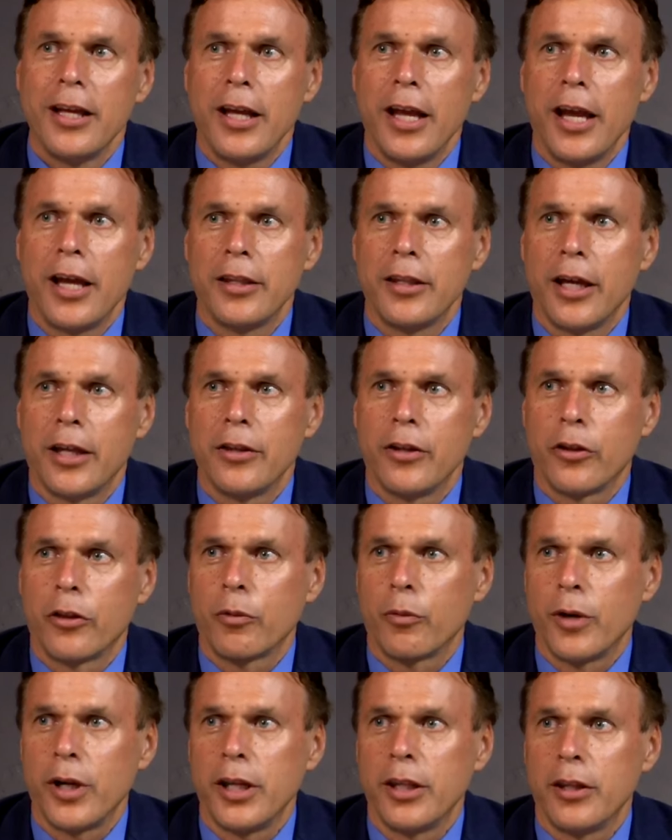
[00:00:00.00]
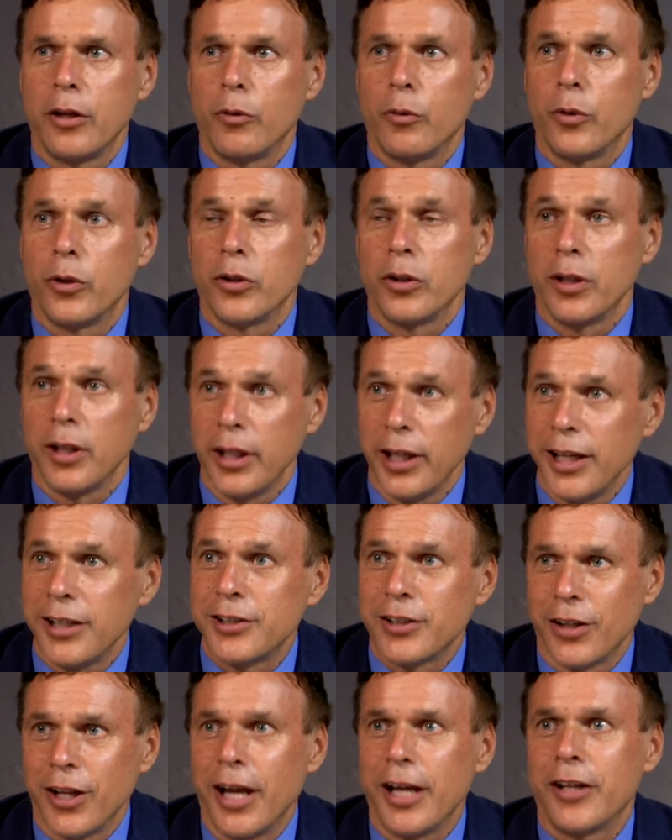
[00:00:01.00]
And then the 3 that were
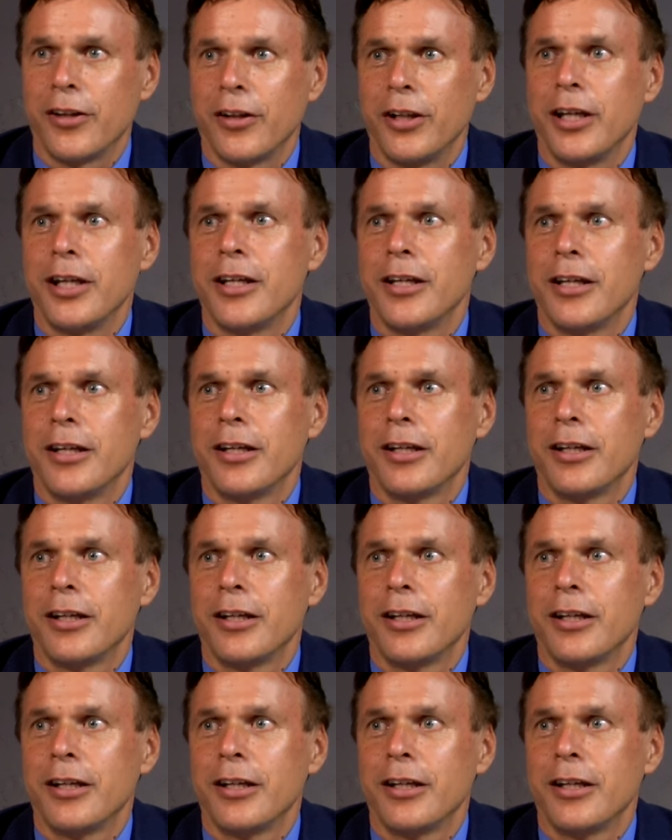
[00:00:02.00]
least likely